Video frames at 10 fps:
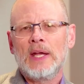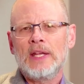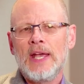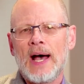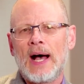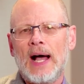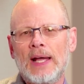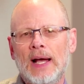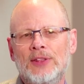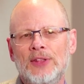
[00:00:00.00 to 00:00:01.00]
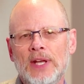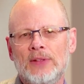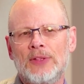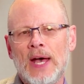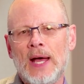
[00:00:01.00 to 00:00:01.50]
Yeah, I
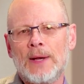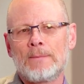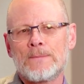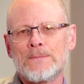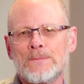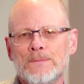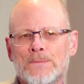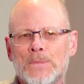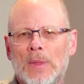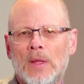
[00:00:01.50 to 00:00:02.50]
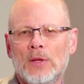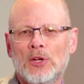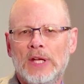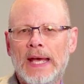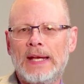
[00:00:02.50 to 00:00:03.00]
think that
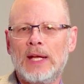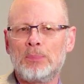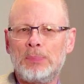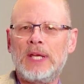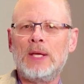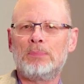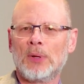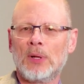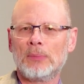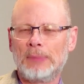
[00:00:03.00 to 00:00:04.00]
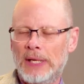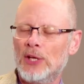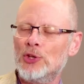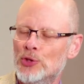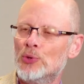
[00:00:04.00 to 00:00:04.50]
getting people, meaning
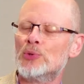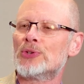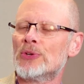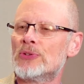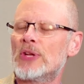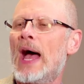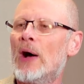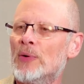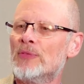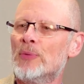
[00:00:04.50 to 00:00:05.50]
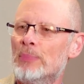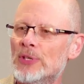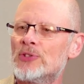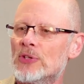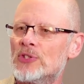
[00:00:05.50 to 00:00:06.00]
users, out of the
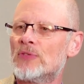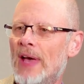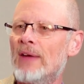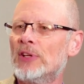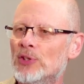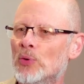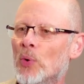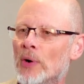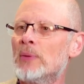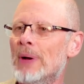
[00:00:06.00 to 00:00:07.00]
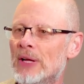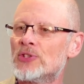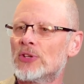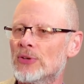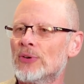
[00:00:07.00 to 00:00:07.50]
business of having to worry about
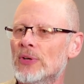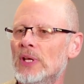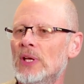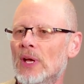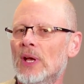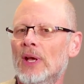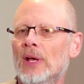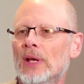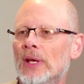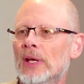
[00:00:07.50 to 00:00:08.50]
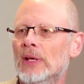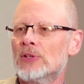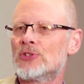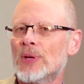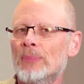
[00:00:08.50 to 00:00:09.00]
security
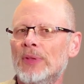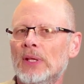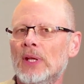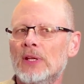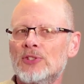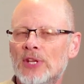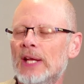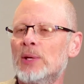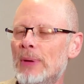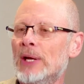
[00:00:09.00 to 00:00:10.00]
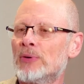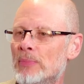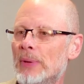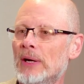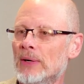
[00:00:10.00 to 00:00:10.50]
is something that is getting better and
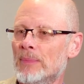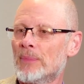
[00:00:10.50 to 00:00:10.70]
better.